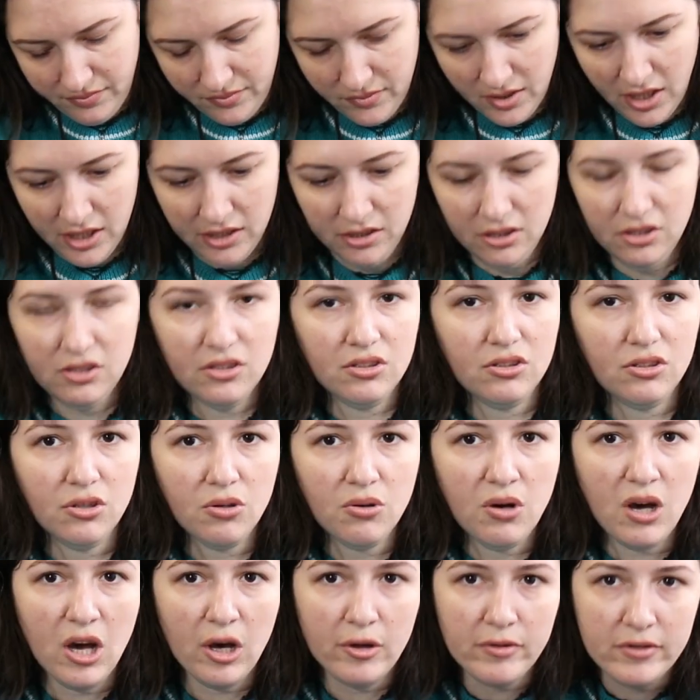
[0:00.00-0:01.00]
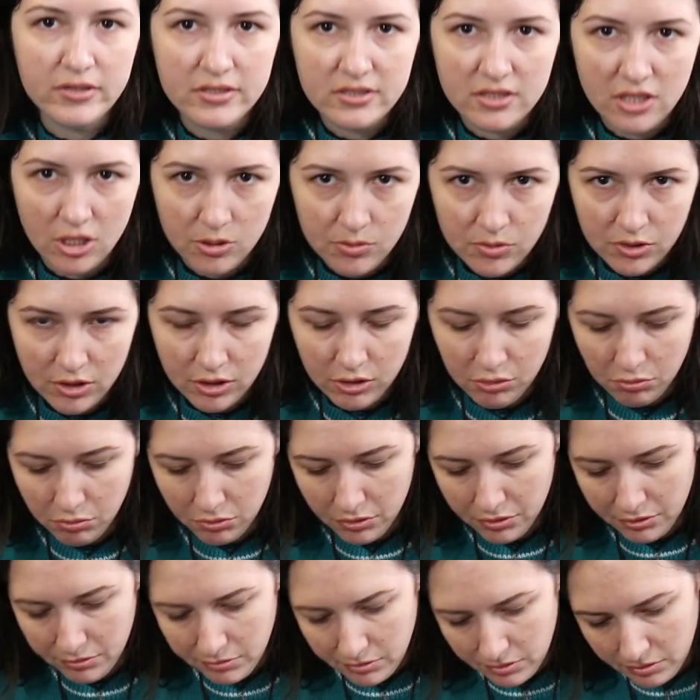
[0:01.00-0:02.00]
I didn't know how the substrate
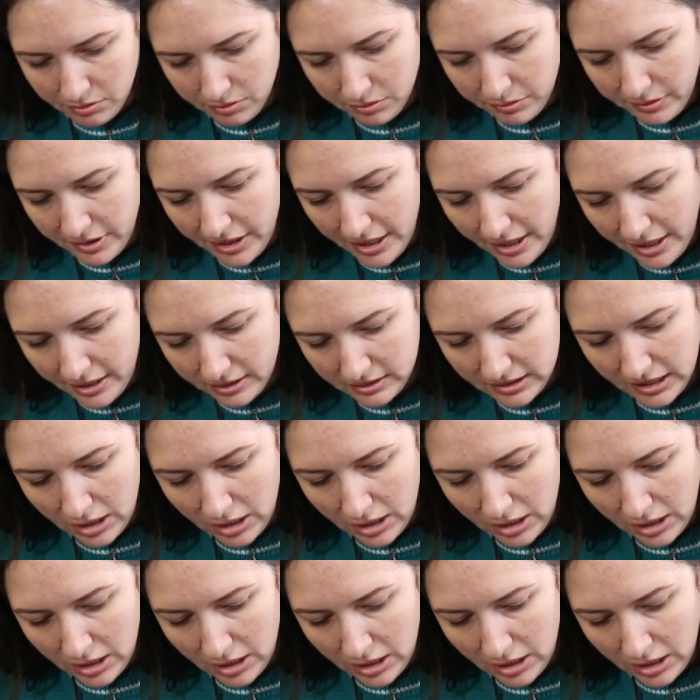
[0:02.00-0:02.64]
would react,